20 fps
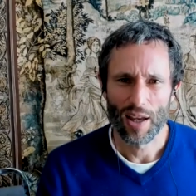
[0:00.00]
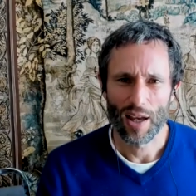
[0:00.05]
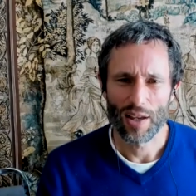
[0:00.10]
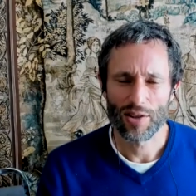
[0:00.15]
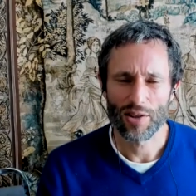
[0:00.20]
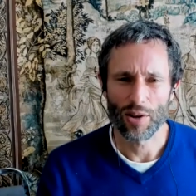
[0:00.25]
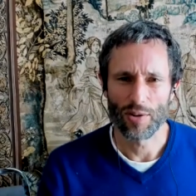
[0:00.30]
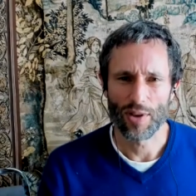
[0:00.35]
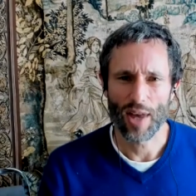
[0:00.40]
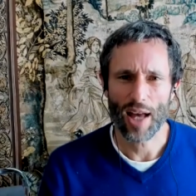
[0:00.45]

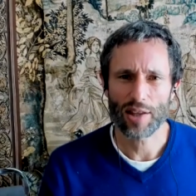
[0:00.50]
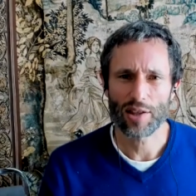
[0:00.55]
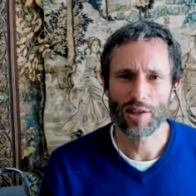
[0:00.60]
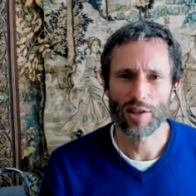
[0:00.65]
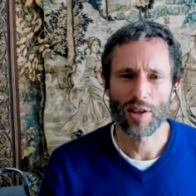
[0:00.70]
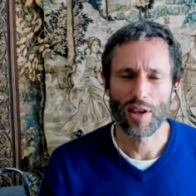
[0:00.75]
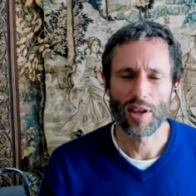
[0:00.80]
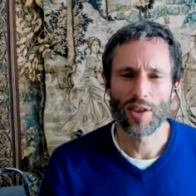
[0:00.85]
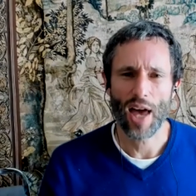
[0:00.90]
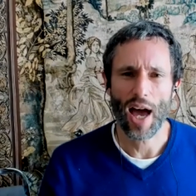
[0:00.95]
So that's
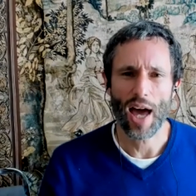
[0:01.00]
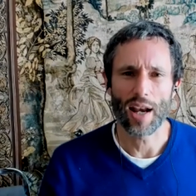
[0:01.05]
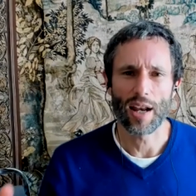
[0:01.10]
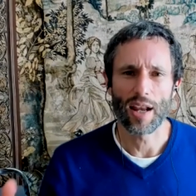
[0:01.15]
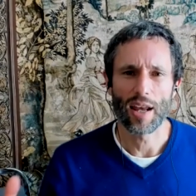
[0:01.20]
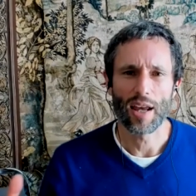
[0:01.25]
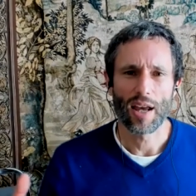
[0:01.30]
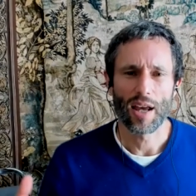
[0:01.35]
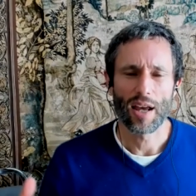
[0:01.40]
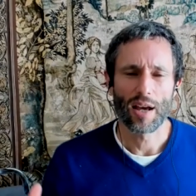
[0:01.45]
that
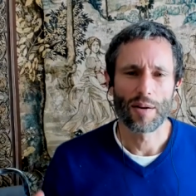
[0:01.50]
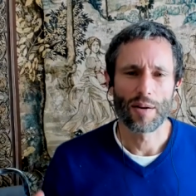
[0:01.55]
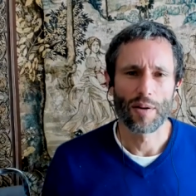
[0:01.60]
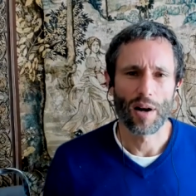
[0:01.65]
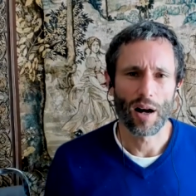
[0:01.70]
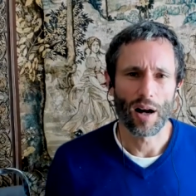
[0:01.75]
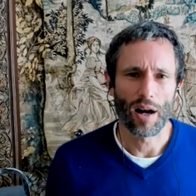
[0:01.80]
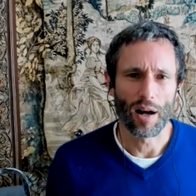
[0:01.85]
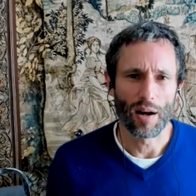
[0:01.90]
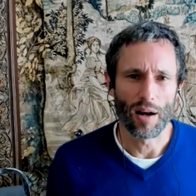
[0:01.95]

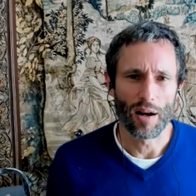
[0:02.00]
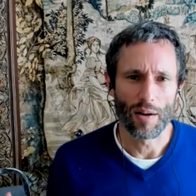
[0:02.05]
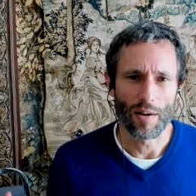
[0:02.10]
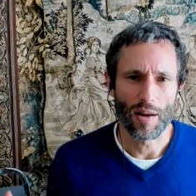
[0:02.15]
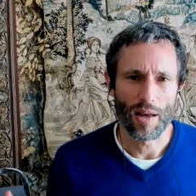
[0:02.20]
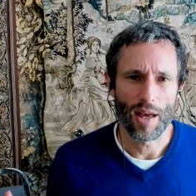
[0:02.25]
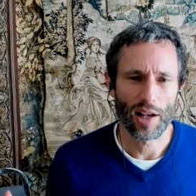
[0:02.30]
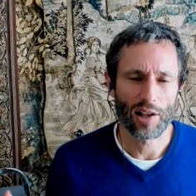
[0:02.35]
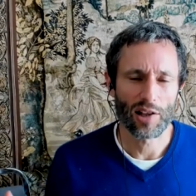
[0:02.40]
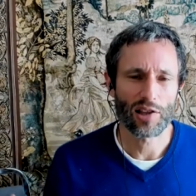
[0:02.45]
uh,
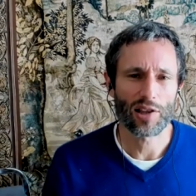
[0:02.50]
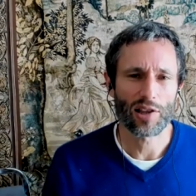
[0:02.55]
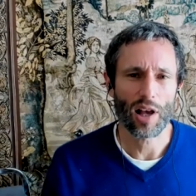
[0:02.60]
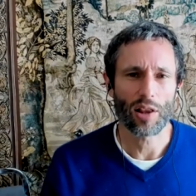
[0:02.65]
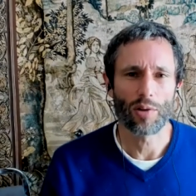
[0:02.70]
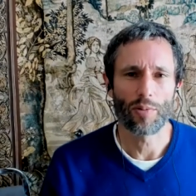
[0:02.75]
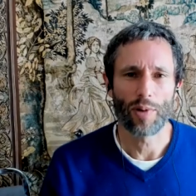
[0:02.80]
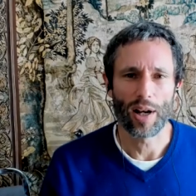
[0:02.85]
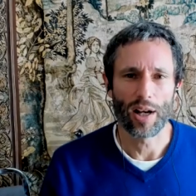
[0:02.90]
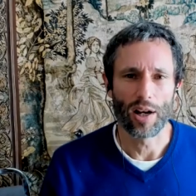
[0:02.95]

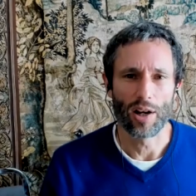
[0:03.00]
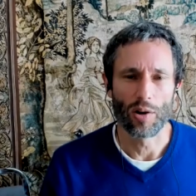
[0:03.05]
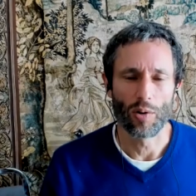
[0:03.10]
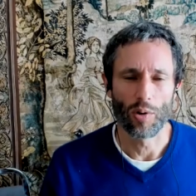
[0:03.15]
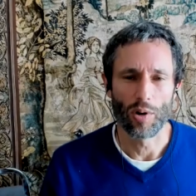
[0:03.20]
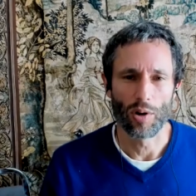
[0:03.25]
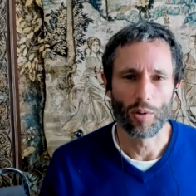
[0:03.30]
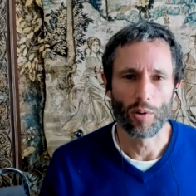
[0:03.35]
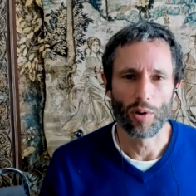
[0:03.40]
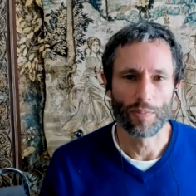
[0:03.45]
accelerated
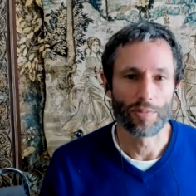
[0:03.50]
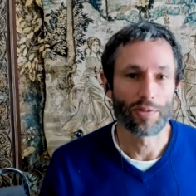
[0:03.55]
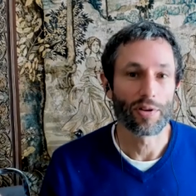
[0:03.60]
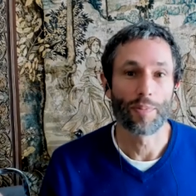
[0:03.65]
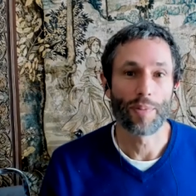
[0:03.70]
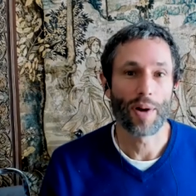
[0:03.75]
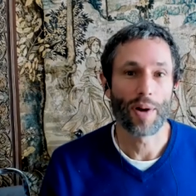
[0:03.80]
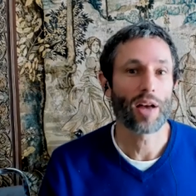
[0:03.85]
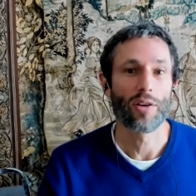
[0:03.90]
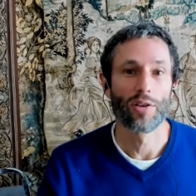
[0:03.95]
or, or
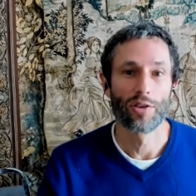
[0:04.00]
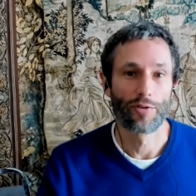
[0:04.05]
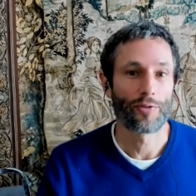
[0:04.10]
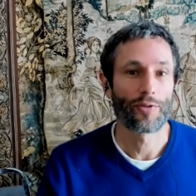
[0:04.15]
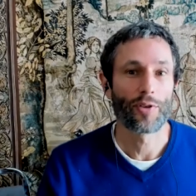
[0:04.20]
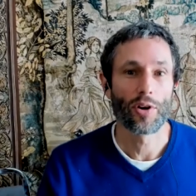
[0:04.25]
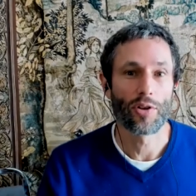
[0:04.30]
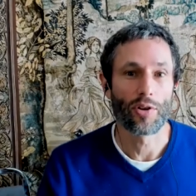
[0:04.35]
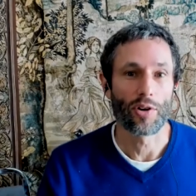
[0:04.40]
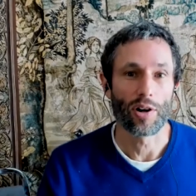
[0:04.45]
propelled
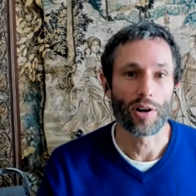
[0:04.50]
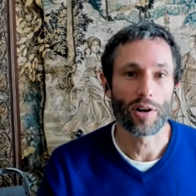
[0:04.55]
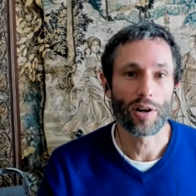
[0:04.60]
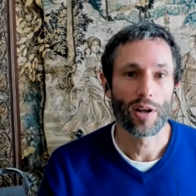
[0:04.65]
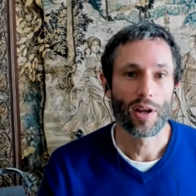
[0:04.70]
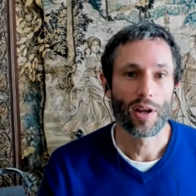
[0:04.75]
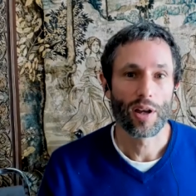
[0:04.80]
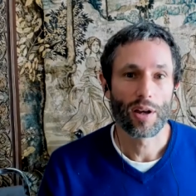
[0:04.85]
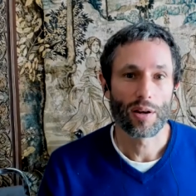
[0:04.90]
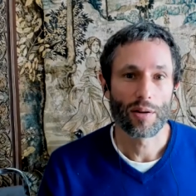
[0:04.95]
further
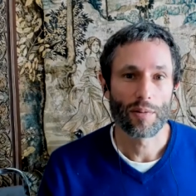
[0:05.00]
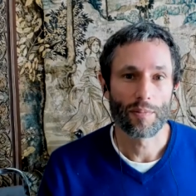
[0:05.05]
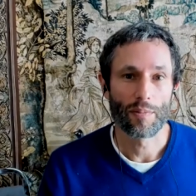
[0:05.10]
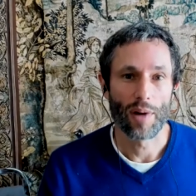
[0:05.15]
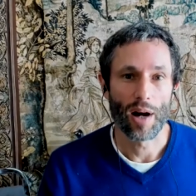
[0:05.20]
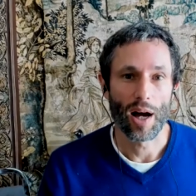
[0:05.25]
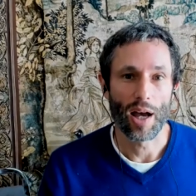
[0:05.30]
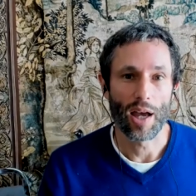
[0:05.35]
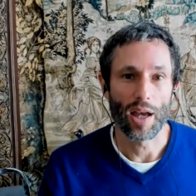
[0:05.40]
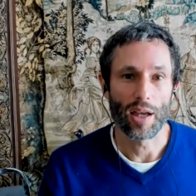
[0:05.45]

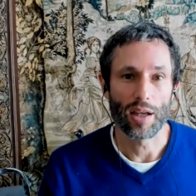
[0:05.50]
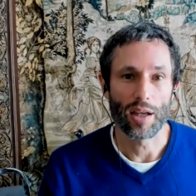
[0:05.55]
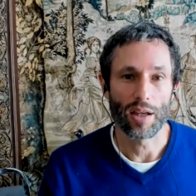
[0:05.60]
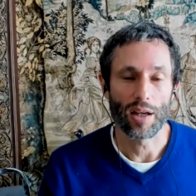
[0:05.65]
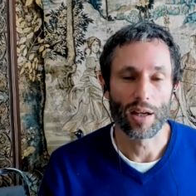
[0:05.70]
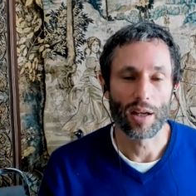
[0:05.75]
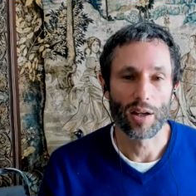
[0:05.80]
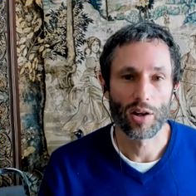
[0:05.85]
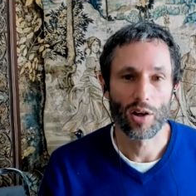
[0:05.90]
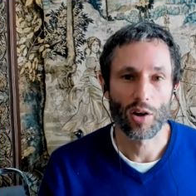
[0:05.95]
my
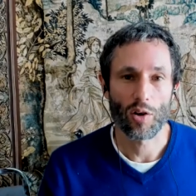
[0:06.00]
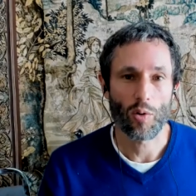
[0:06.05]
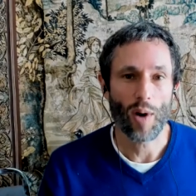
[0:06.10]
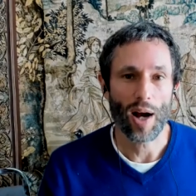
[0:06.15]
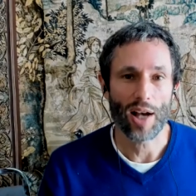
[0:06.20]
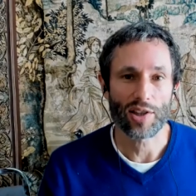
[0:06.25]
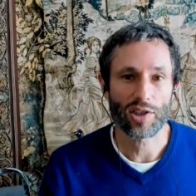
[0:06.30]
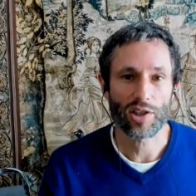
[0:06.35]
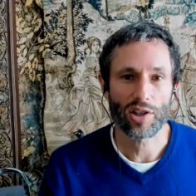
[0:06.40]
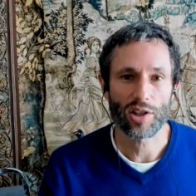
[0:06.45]

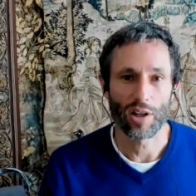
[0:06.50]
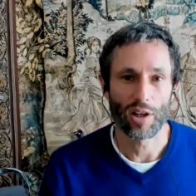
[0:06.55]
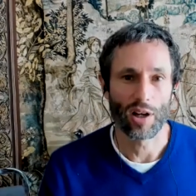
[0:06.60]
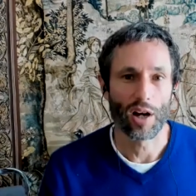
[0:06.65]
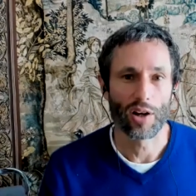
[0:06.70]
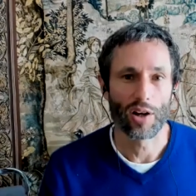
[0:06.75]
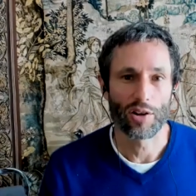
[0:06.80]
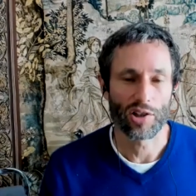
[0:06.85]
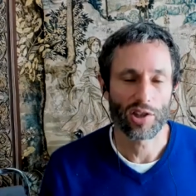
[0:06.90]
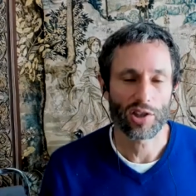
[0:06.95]
quest to
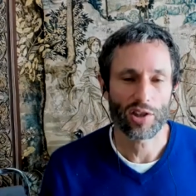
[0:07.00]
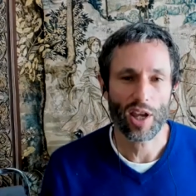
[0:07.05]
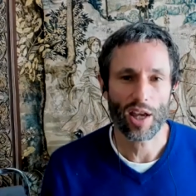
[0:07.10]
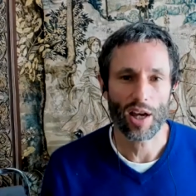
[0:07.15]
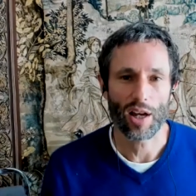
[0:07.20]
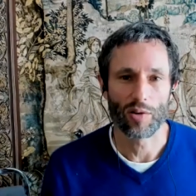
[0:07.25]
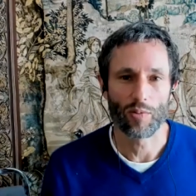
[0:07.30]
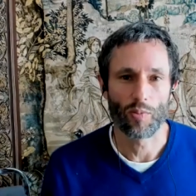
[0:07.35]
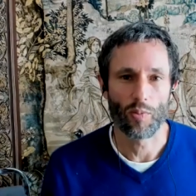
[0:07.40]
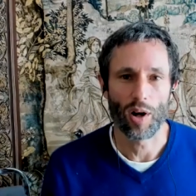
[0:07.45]

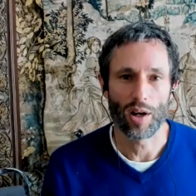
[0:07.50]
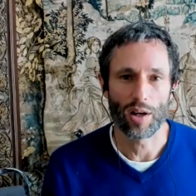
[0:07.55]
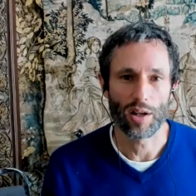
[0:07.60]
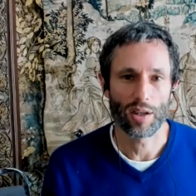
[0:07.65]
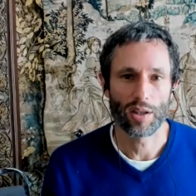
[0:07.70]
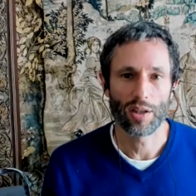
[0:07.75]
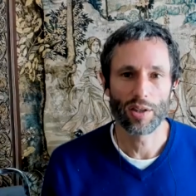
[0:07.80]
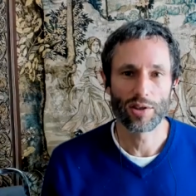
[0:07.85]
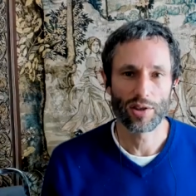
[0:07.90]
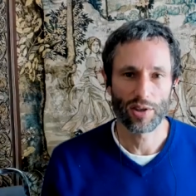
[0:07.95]
understand what
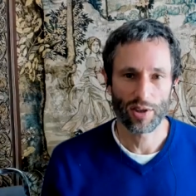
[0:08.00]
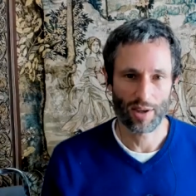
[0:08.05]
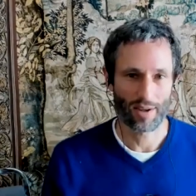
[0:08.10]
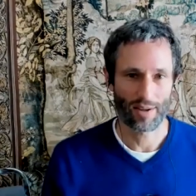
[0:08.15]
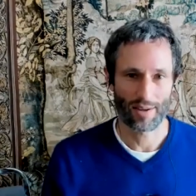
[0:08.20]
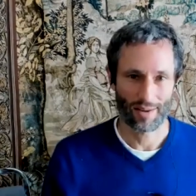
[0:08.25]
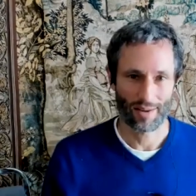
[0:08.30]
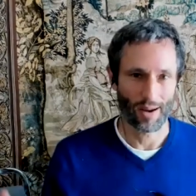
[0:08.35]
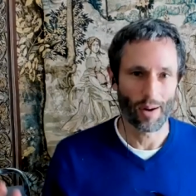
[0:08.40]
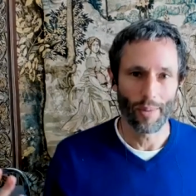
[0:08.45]
is
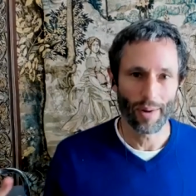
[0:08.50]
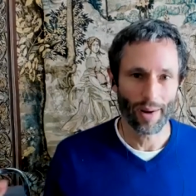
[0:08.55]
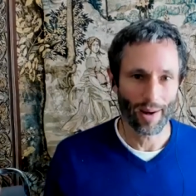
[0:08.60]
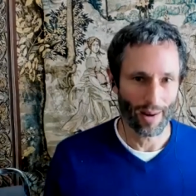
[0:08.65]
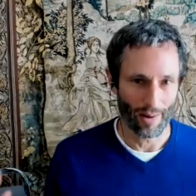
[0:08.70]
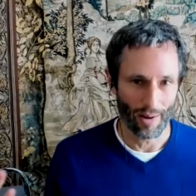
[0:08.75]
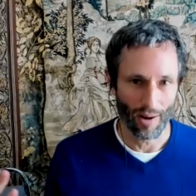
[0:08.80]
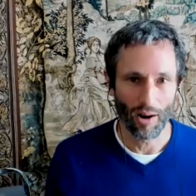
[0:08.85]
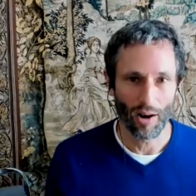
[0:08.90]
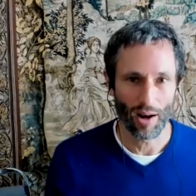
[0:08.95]
going
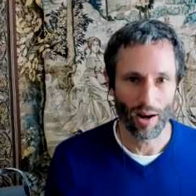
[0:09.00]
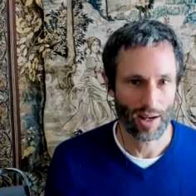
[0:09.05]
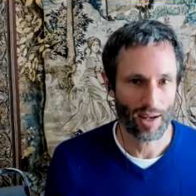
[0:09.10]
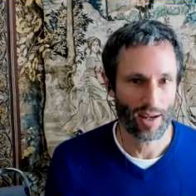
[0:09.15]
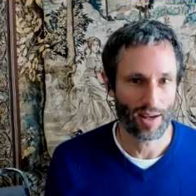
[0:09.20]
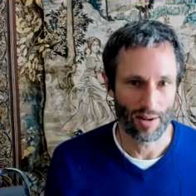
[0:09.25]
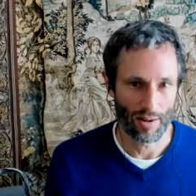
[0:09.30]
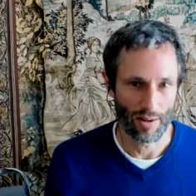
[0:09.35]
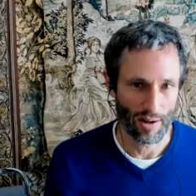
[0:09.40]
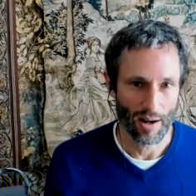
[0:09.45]
on
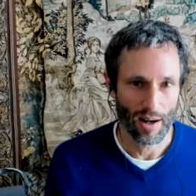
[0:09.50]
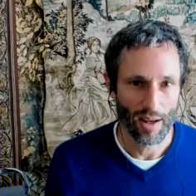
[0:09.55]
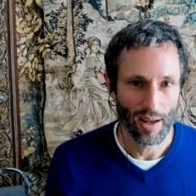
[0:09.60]
here.